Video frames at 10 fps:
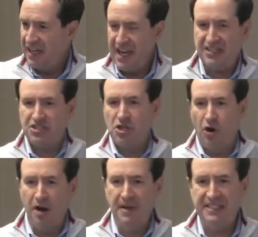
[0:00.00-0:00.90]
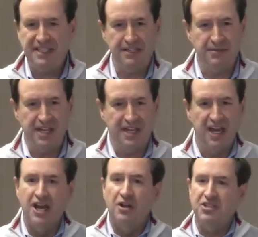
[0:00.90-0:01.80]
It's tormenting me.
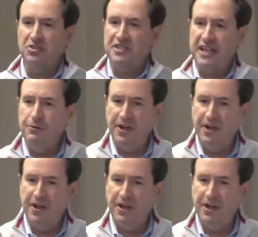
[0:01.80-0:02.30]
You see,